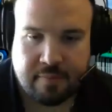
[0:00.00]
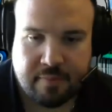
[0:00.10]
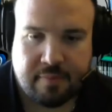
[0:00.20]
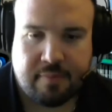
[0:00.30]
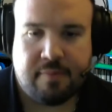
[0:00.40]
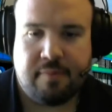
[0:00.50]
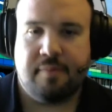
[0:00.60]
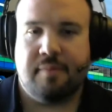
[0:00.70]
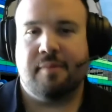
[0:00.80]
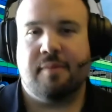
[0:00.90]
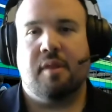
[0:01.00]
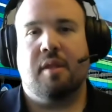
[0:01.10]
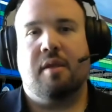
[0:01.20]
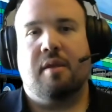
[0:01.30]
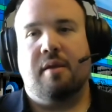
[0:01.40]

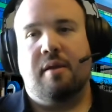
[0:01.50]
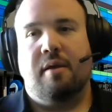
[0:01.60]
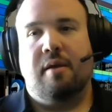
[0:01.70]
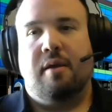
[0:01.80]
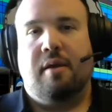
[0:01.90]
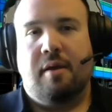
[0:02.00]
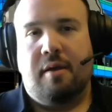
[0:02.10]
(no one is talking)